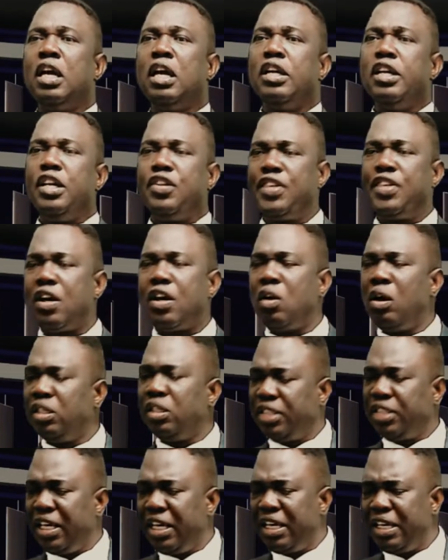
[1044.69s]
The second
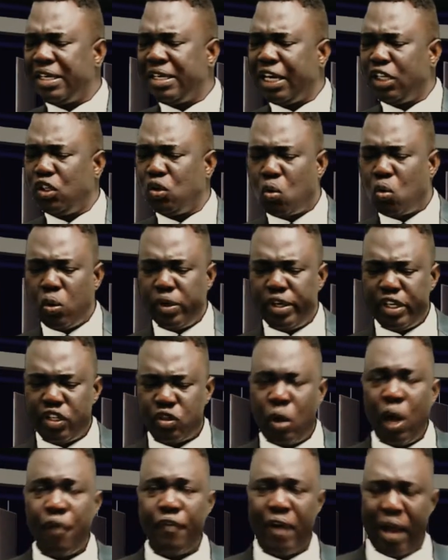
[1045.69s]
thing that you could
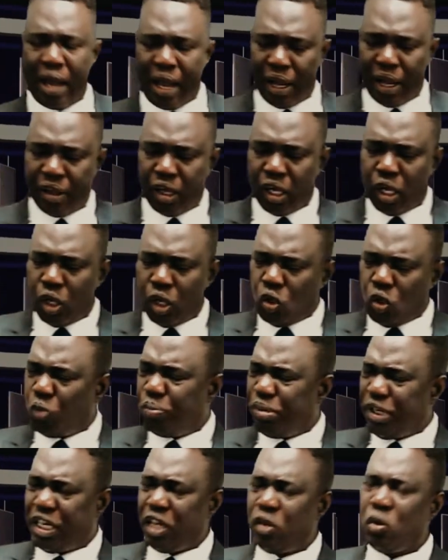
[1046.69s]
discover, you
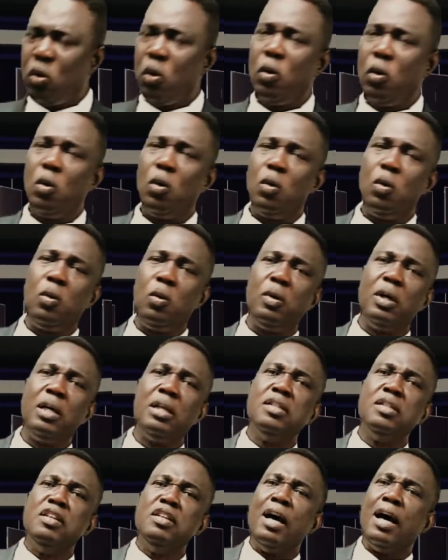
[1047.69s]
begin to
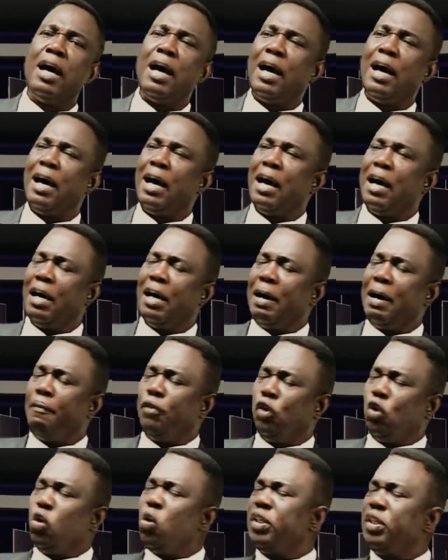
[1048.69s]
uh,
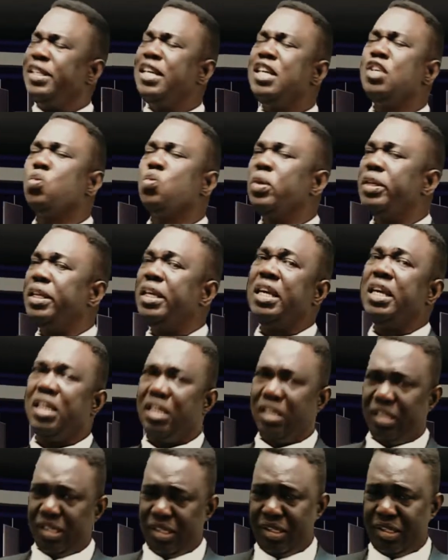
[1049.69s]
do things with
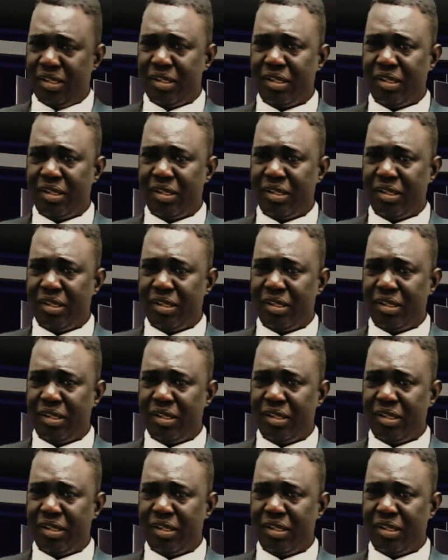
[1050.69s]
ease.